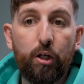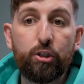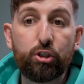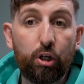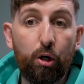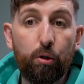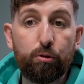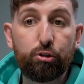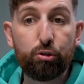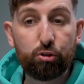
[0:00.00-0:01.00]
So
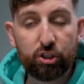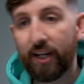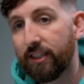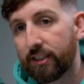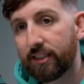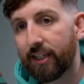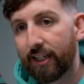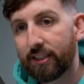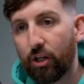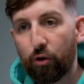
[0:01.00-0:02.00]
to change the
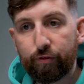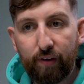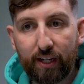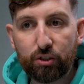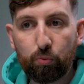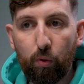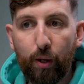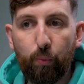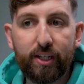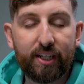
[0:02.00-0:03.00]
text the old-fashioned
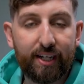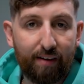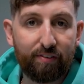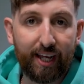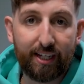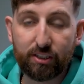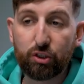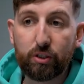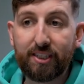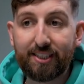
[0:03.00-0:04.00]
way, we can navigate
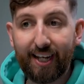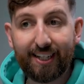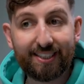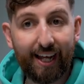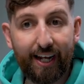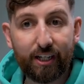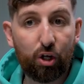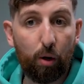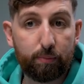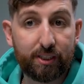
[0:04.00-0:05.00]
to the text edit
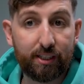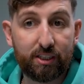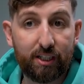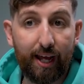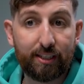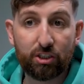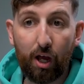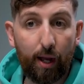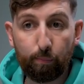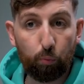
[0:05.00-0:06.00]
composition and
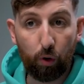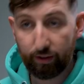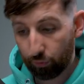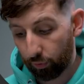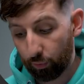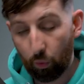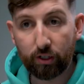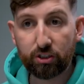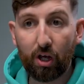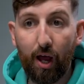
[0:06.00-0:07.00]
type whatever we want
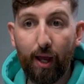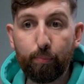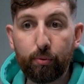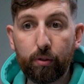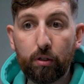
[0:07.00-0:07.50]
to type.